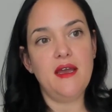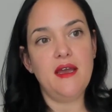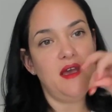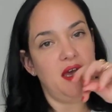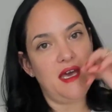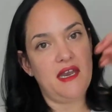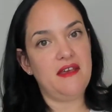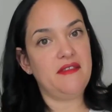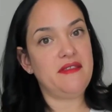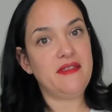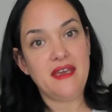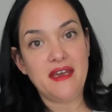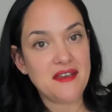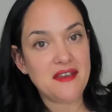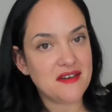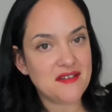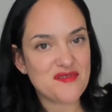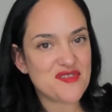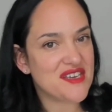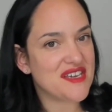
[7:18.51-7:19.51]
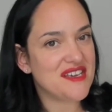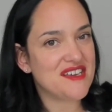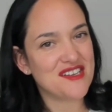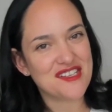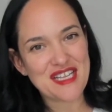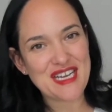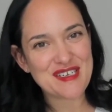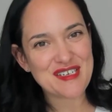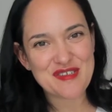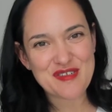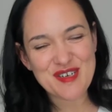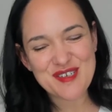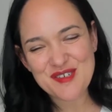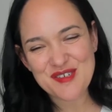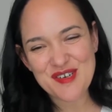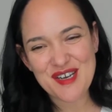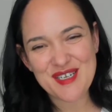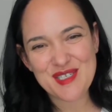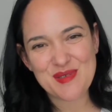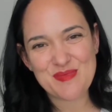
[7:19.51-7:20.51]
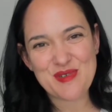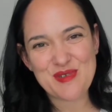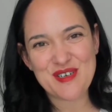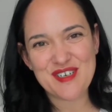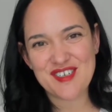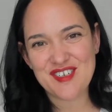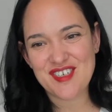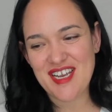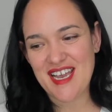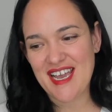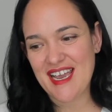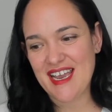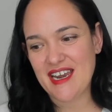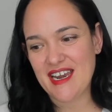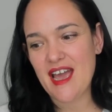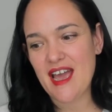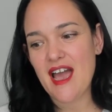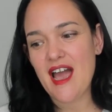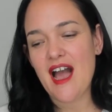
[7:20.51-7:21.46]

And at the end of the electron transport chain,